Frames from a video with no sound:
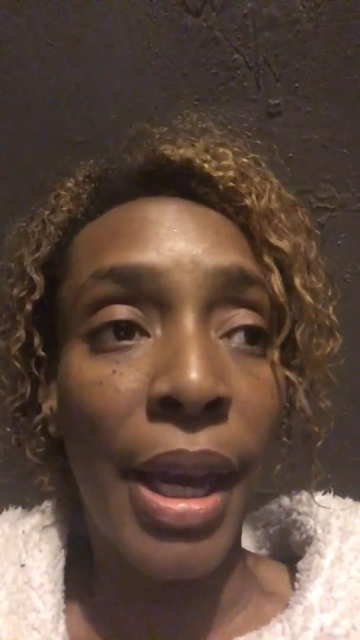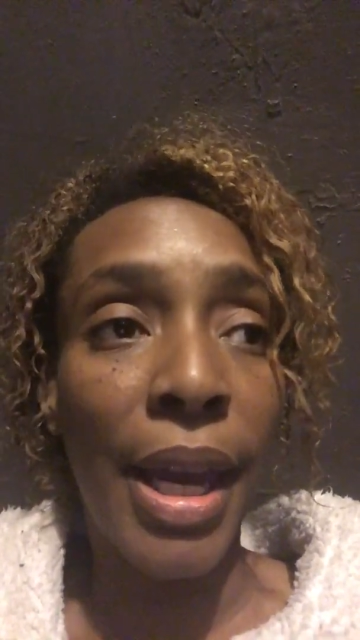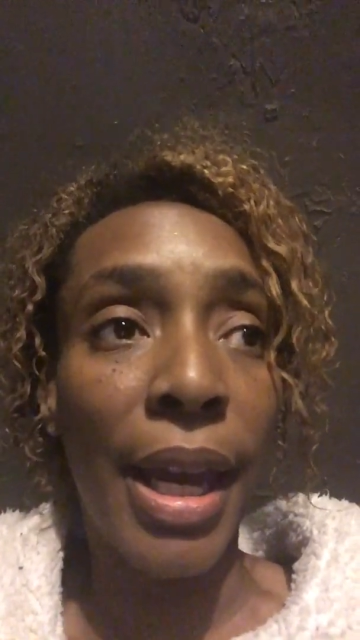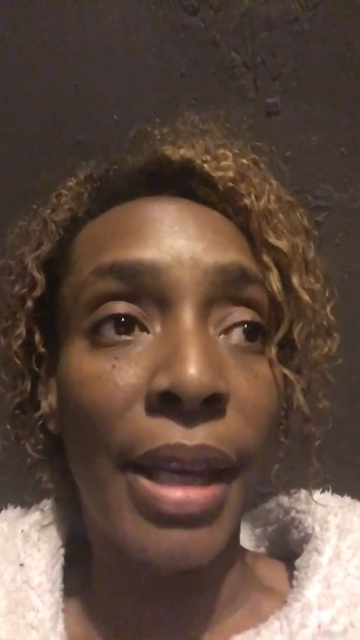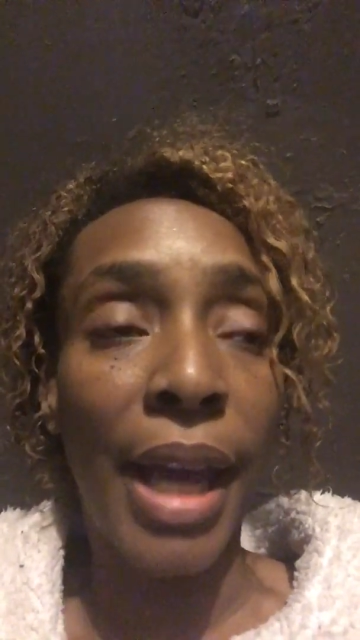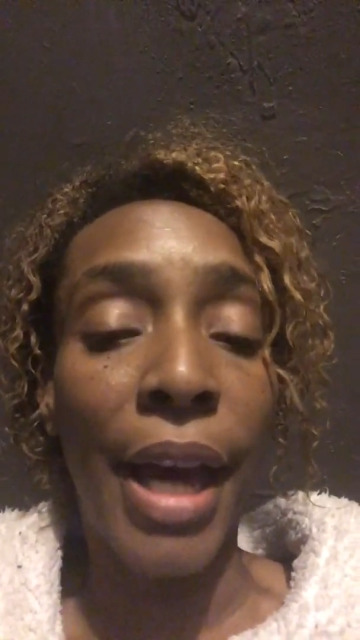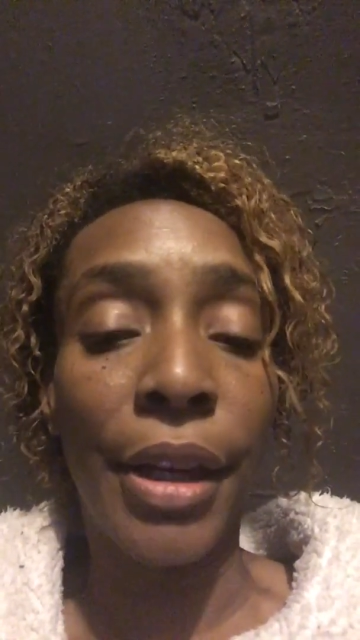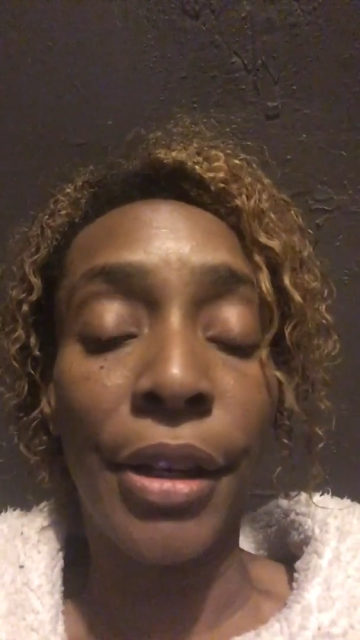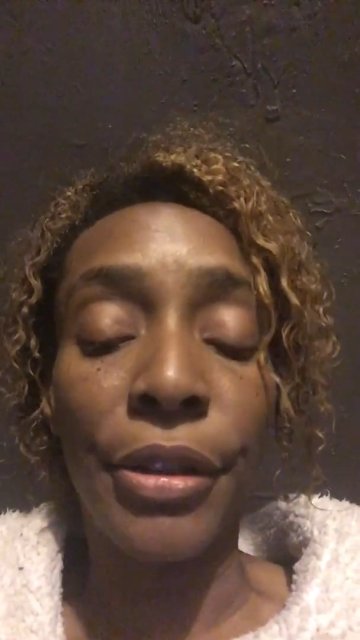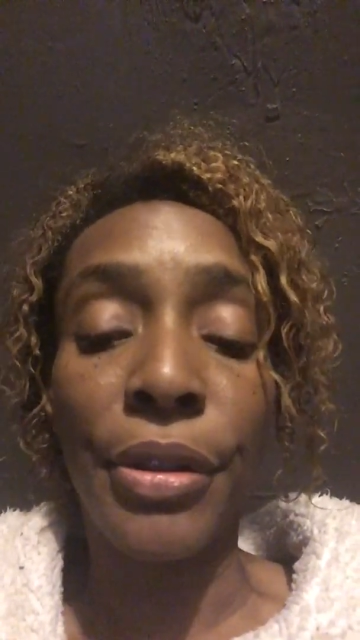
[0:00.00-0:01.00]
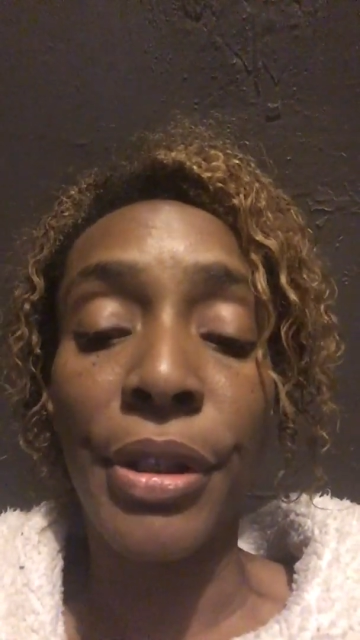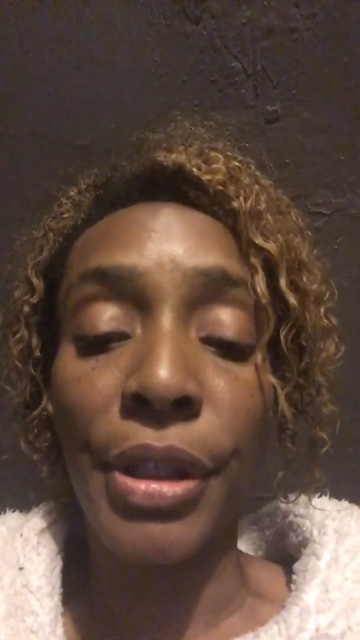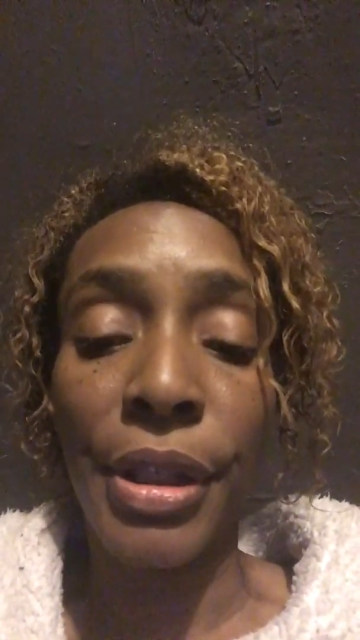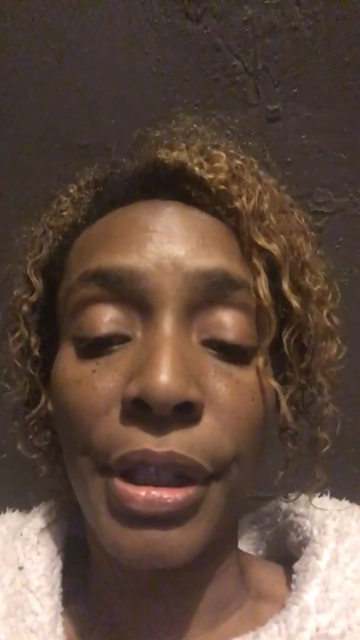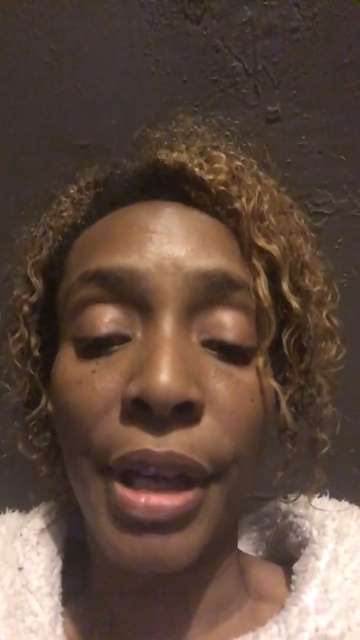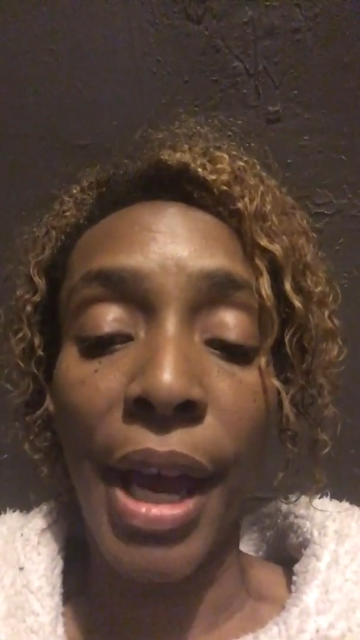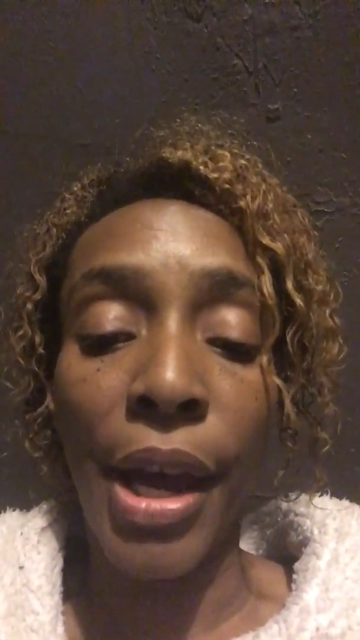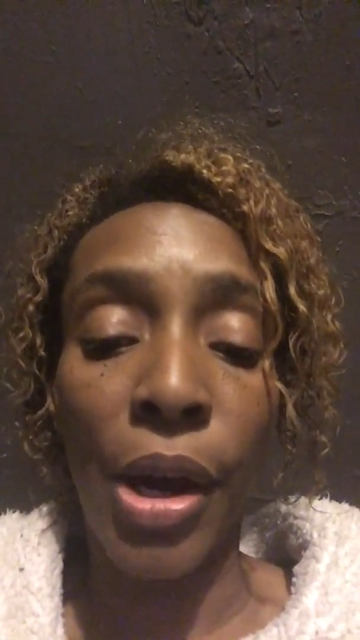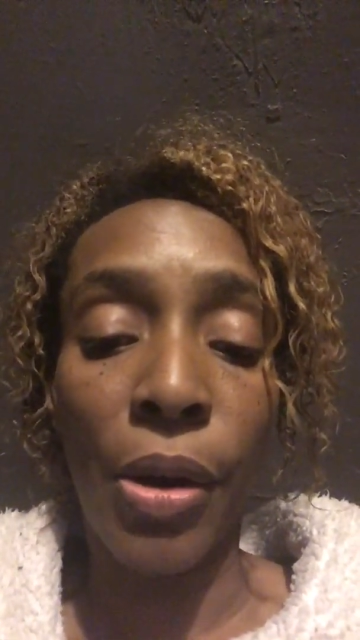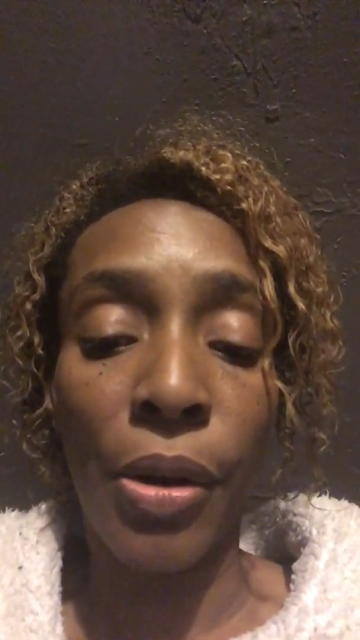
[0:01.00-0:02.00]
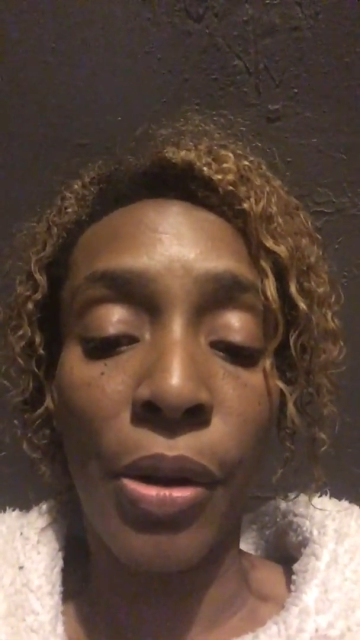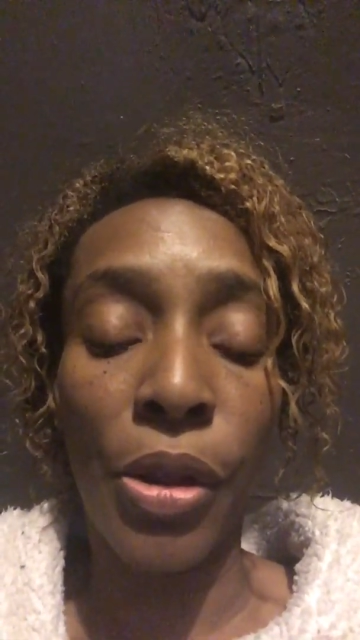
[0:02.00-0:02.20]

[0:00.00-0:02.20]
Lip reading: and I understood how